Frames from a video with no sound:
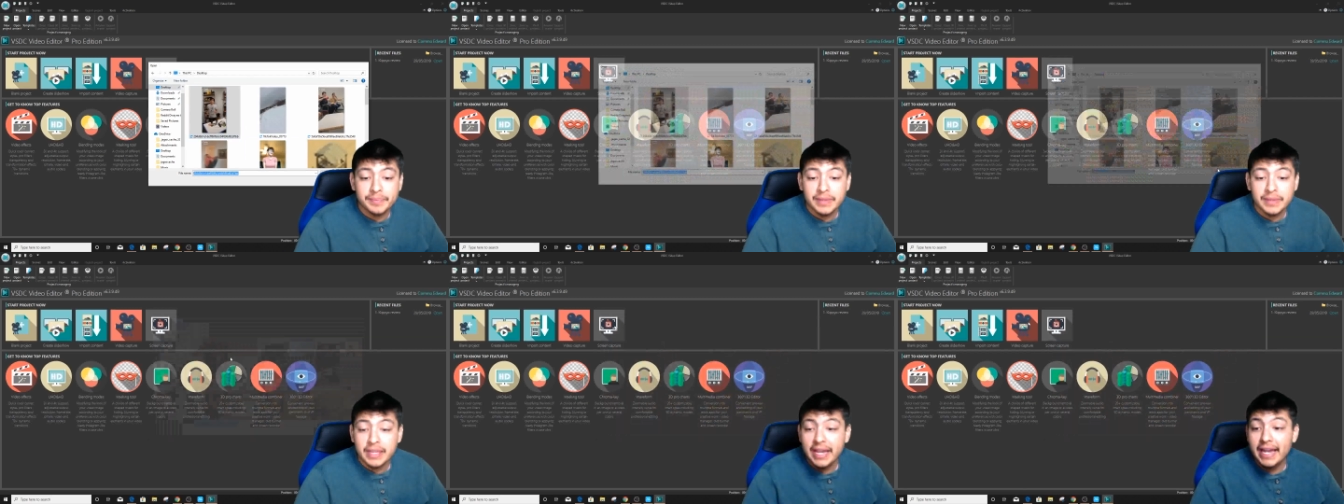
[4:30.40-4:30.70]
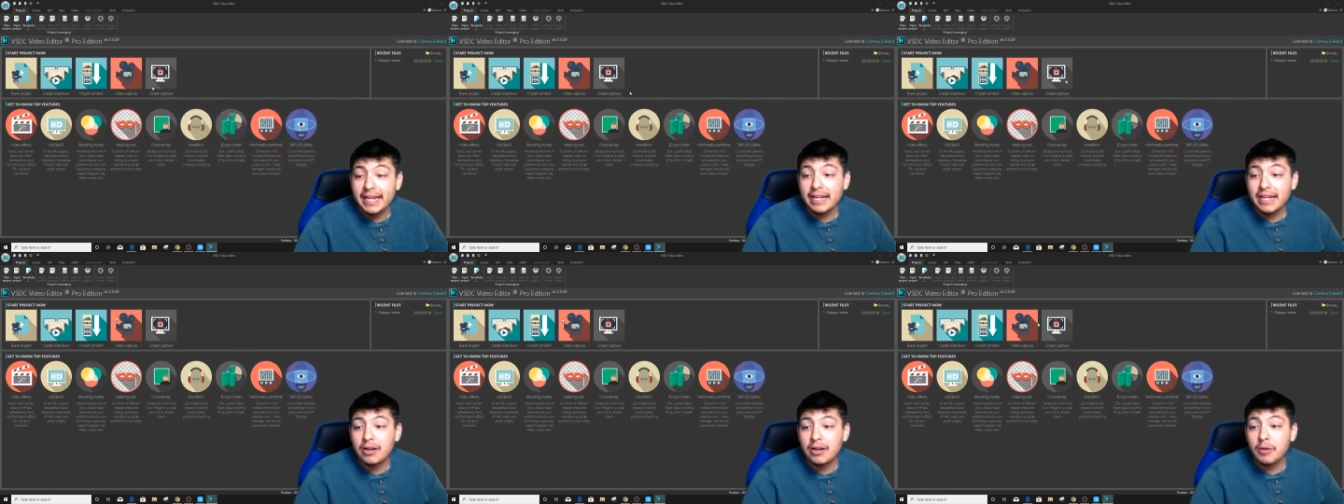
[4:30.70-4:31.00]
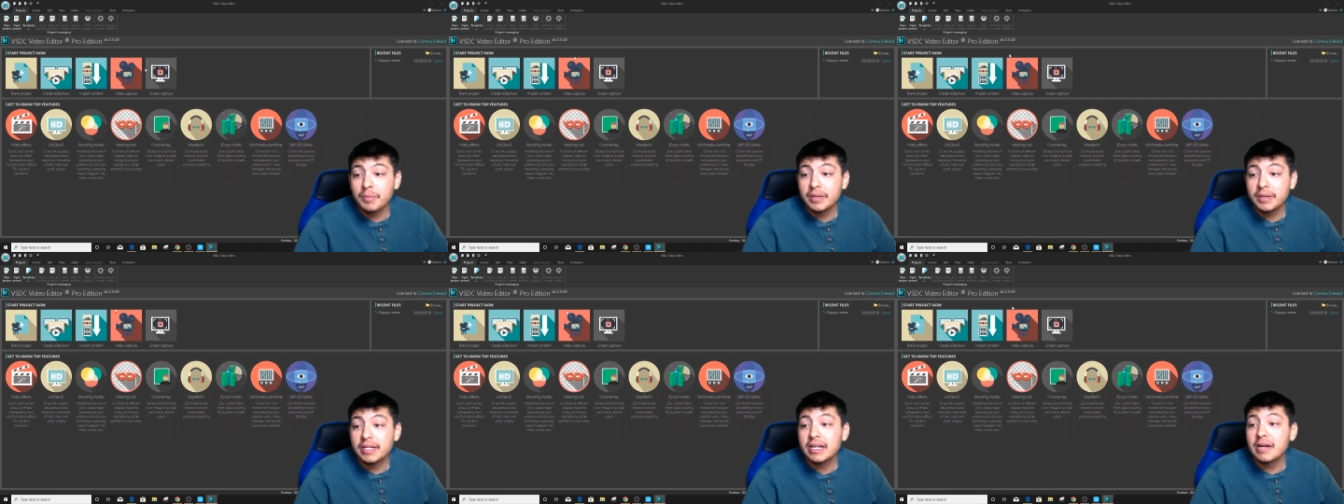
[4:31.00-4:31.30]
and then
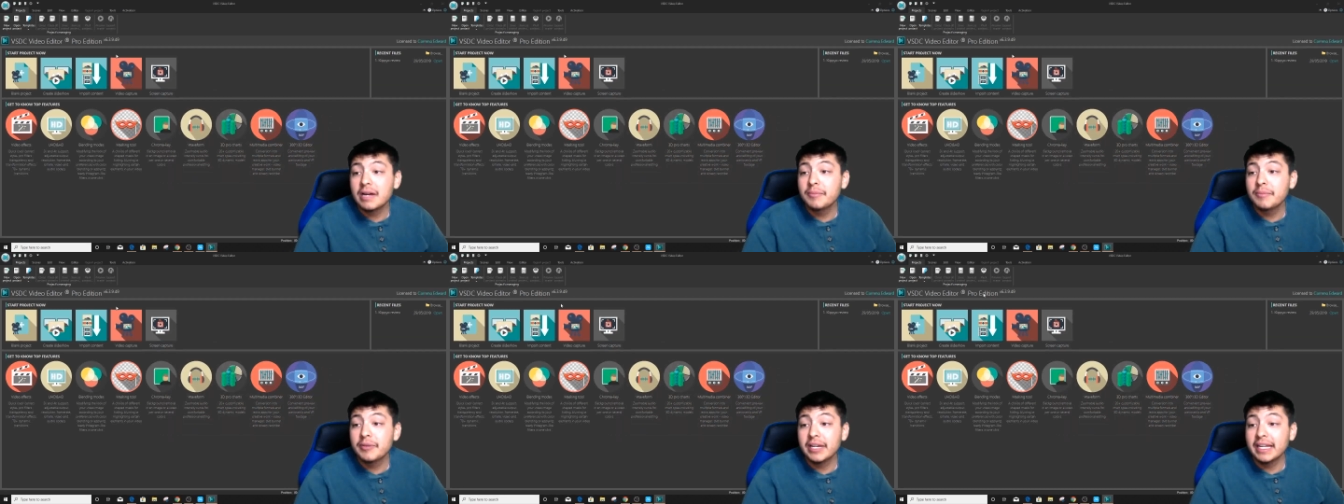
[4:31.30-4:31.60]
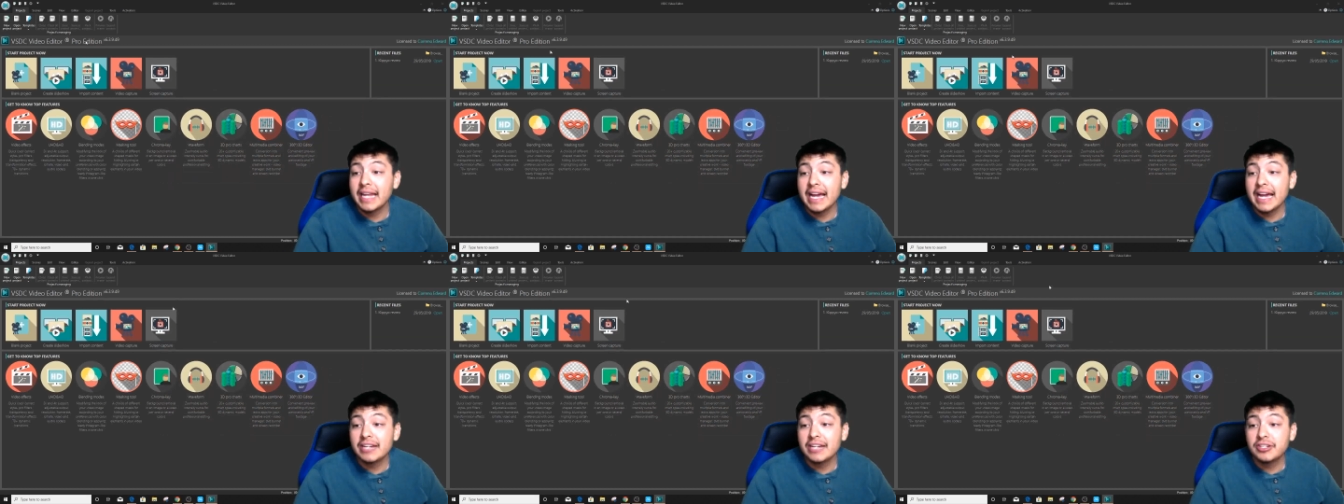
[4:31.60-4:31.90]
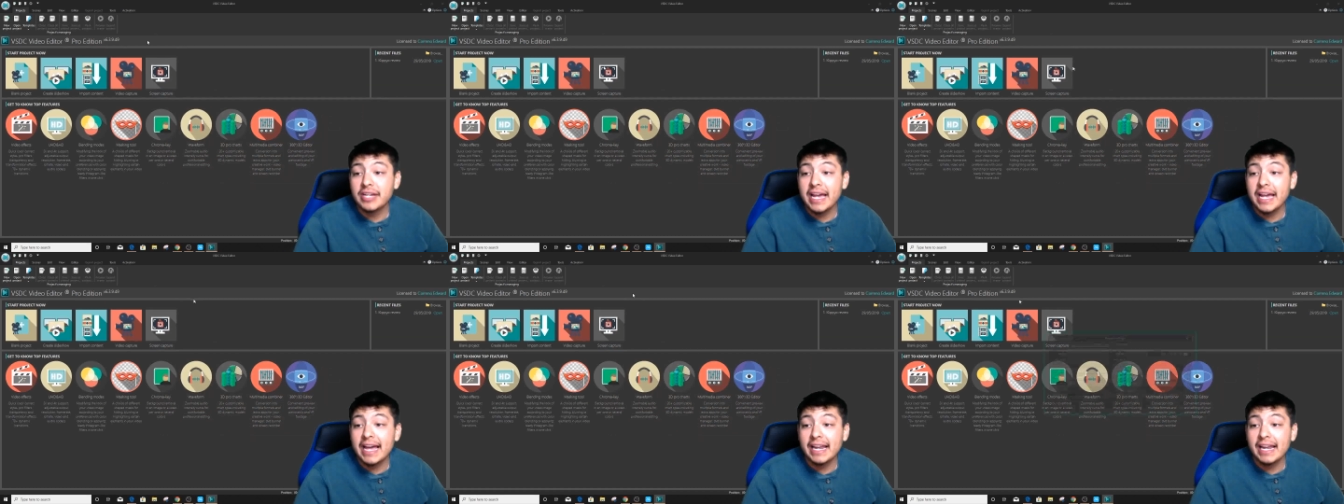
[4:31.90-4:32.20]
open it up. We can
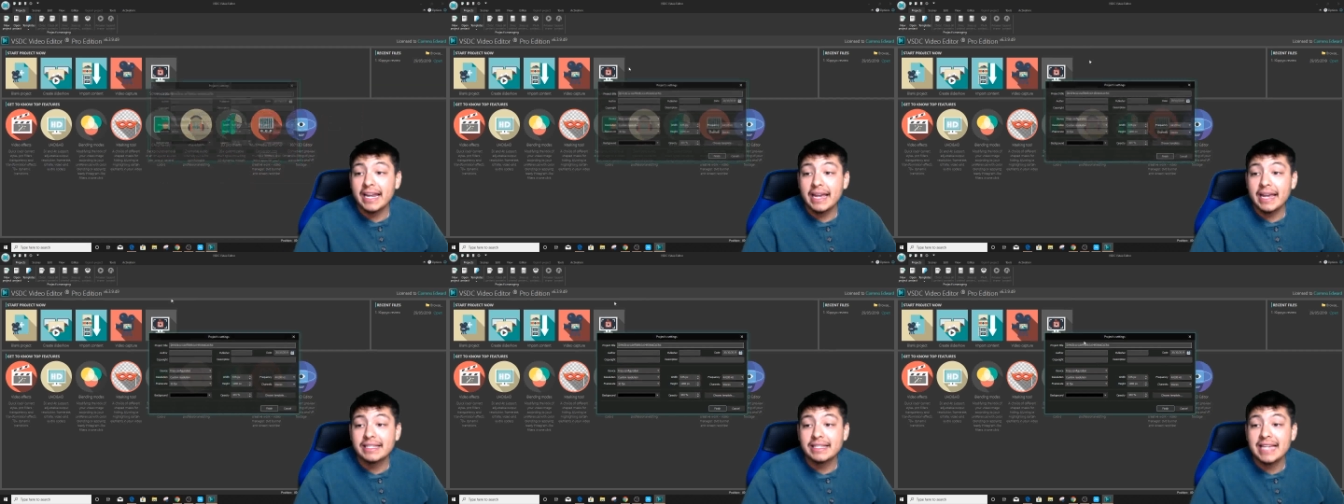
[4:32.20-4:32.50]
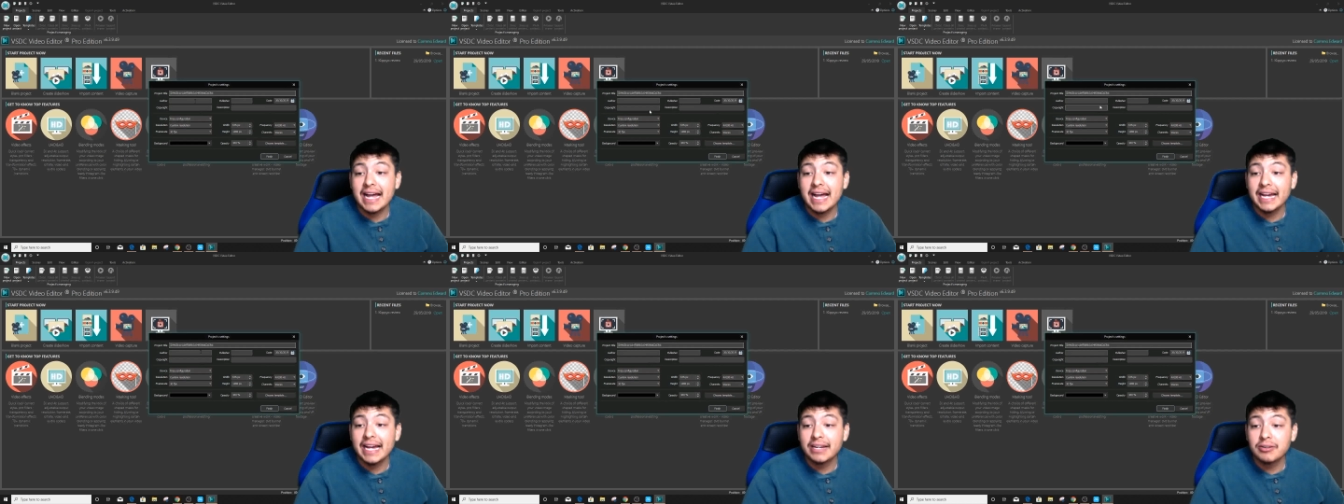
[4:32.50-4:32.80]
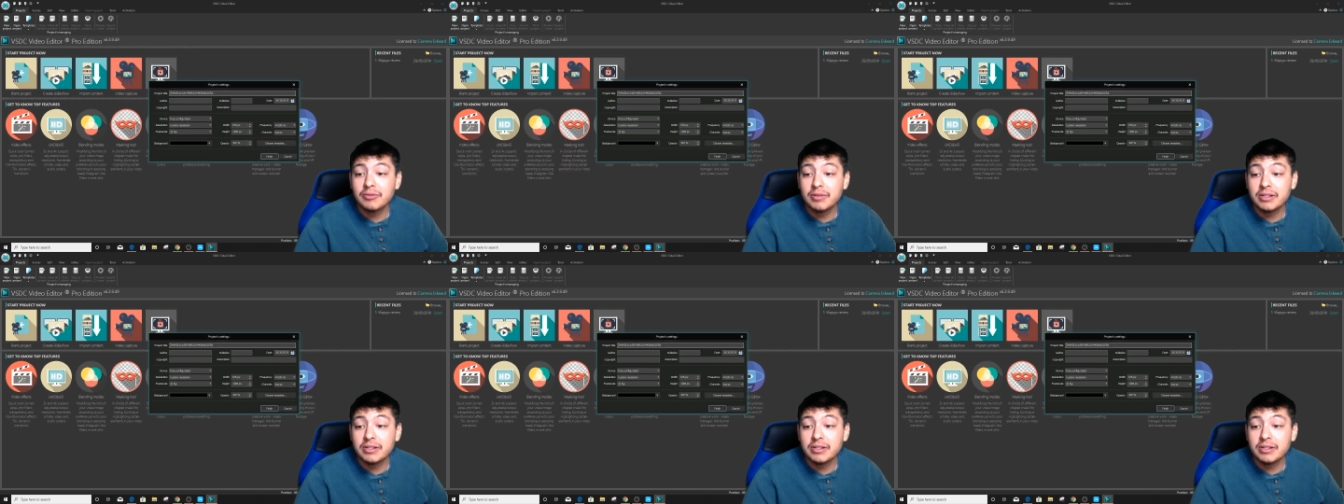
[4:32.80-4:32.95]
actually add a title,